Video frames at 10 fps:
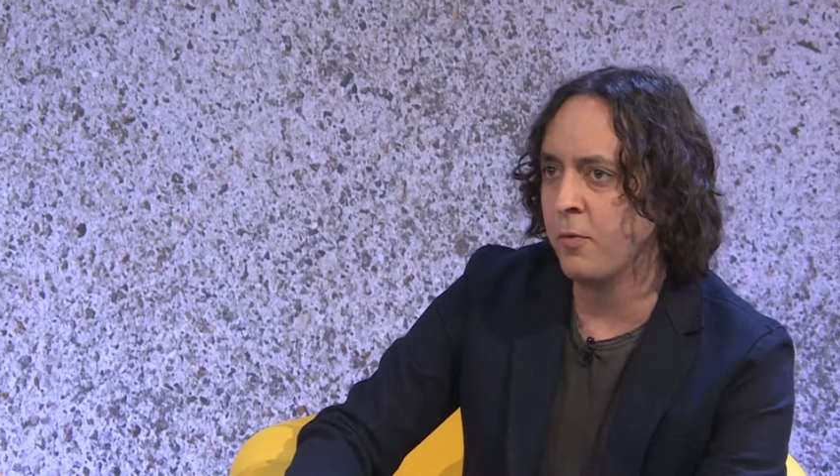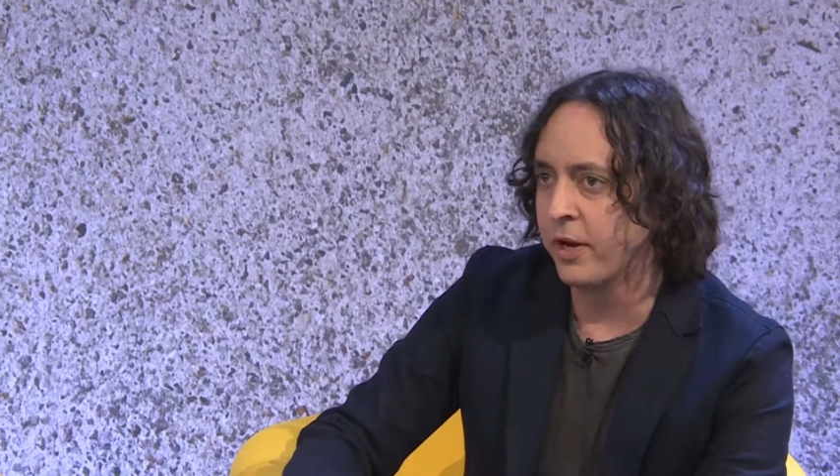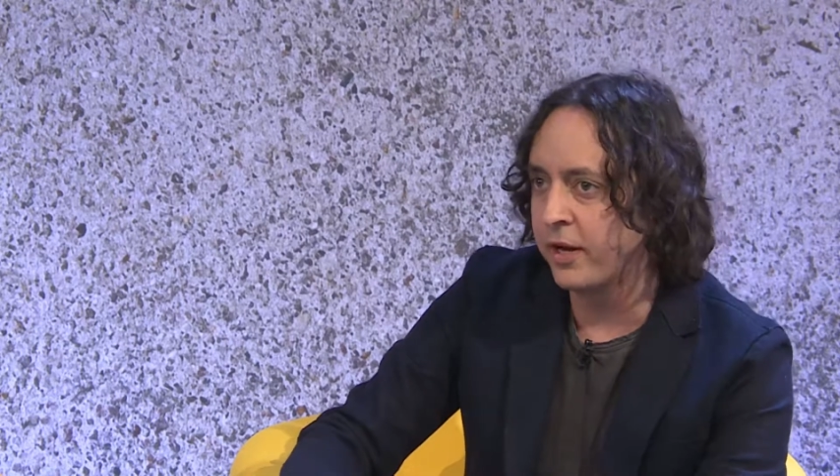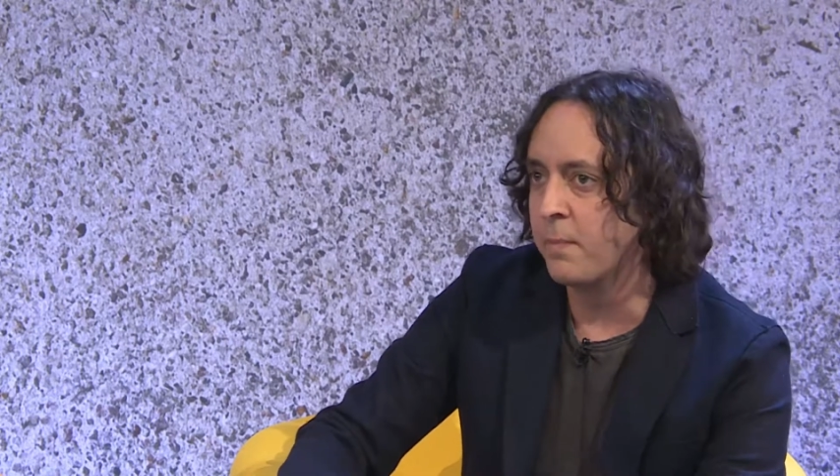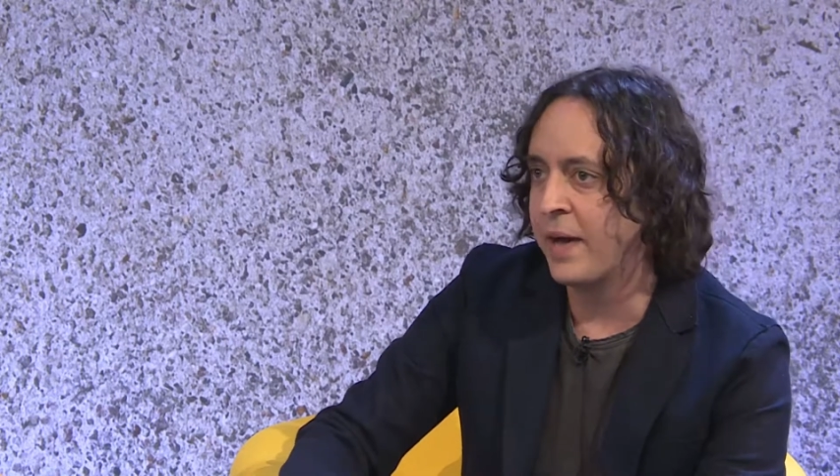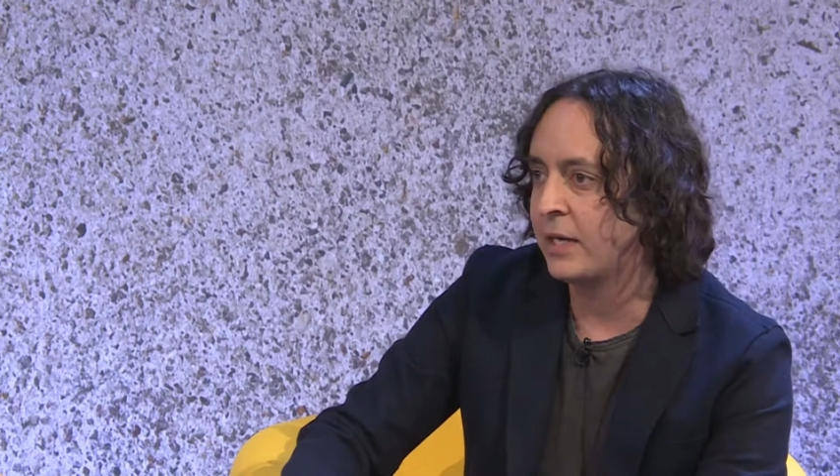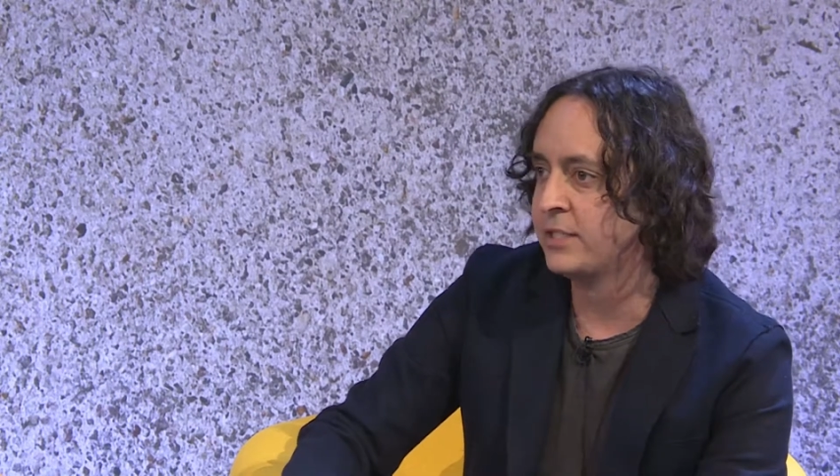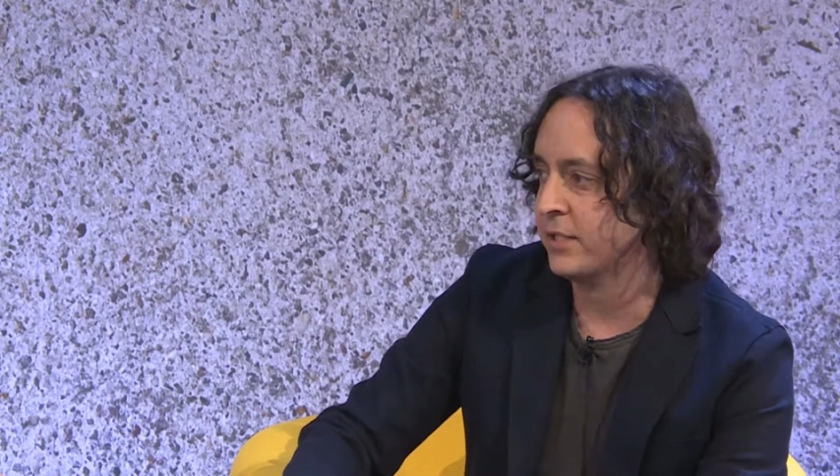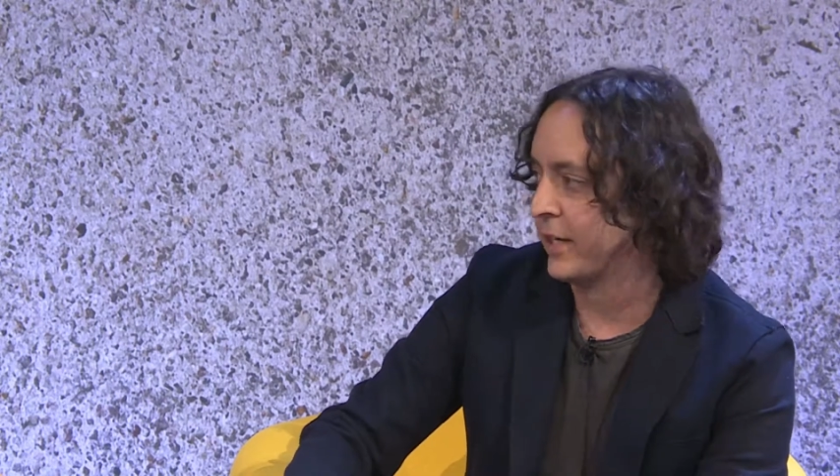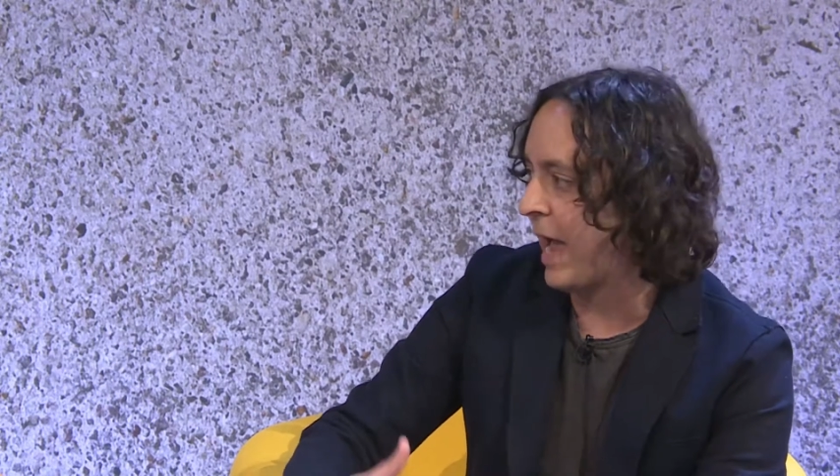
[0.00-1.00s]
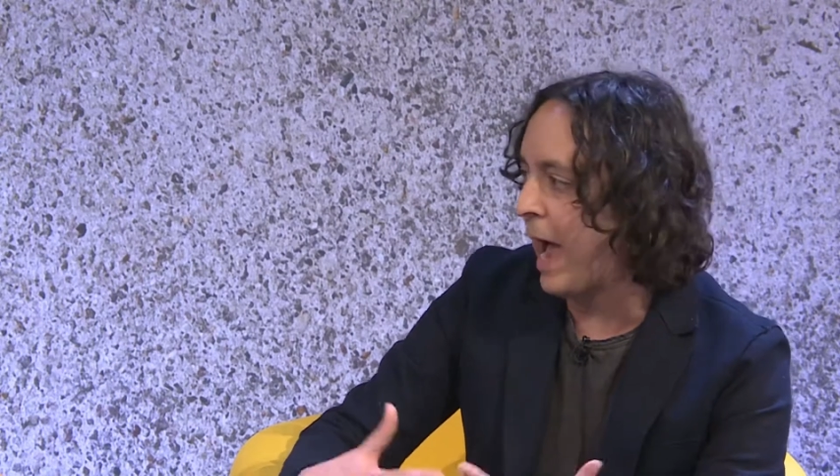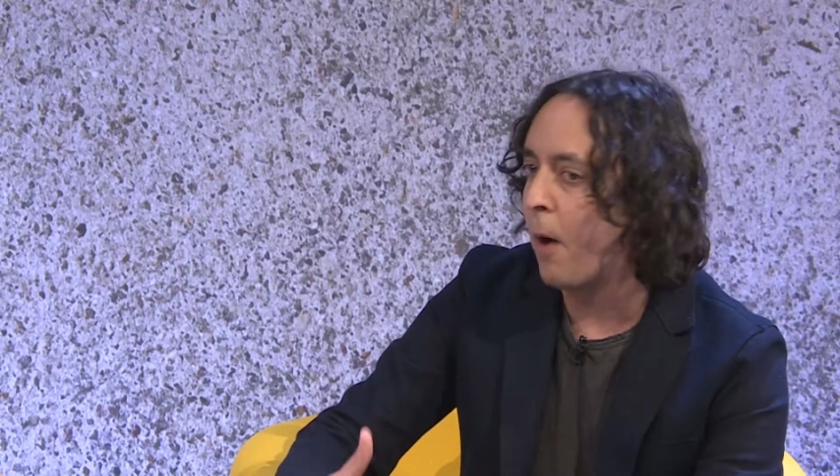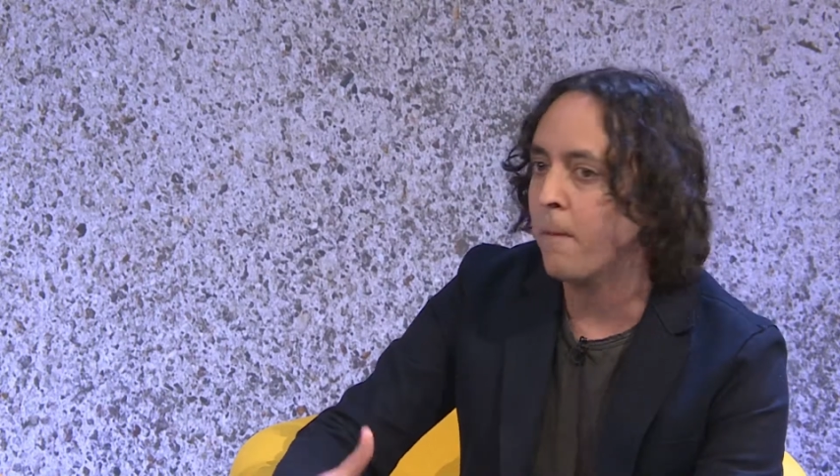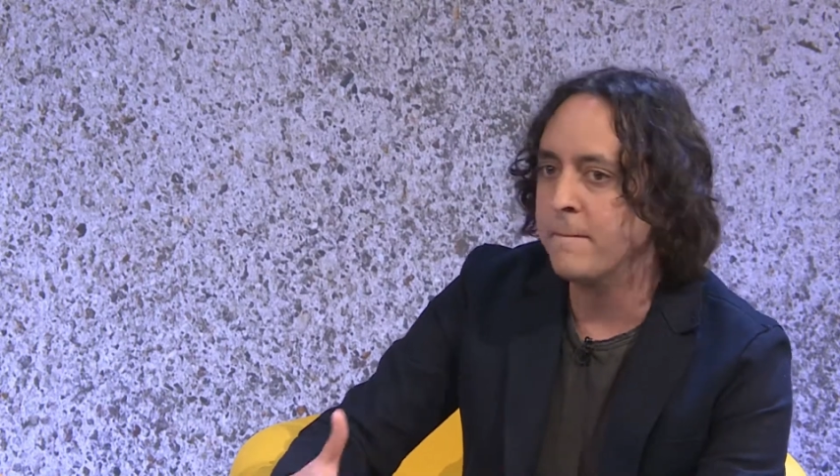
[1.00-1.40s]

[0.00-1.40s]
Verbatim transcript: I want to come back to like how